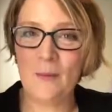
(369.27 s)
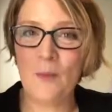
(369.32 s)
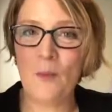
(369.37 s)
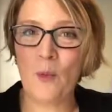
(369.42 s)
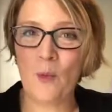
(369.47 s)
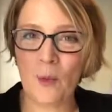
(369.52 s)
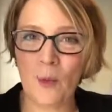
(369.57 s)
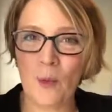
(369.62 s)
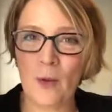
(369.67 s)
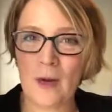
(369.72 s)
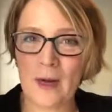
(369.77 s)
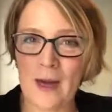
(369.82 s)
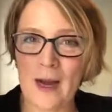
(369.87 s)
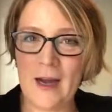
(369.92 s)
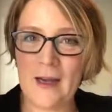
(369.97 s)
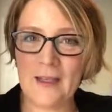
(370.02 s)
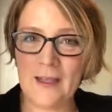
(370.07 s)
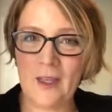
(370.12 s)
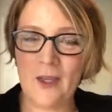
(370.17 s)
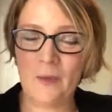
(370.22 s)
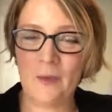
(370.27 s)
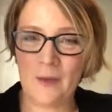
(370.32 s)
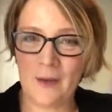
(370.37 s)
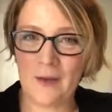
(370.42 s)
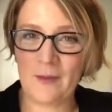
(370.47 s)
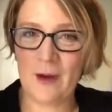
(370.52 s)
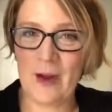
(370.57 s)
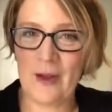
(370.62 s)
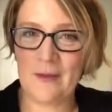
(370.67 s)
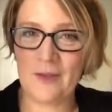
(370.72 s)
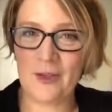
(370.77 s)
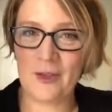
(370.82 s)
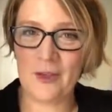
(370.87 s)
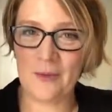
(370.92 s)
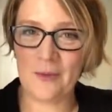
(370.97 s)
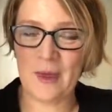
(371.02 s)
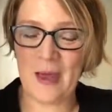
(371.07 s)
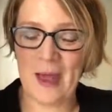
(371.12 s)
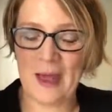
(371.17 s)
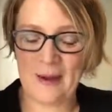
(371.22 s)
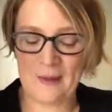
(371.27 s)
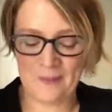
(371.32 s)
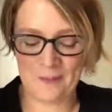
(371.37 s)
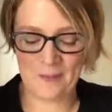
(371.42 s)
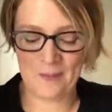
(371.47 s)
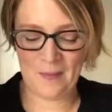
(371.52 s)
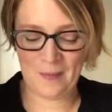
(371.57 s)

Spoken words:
more organized and you will never have to do that,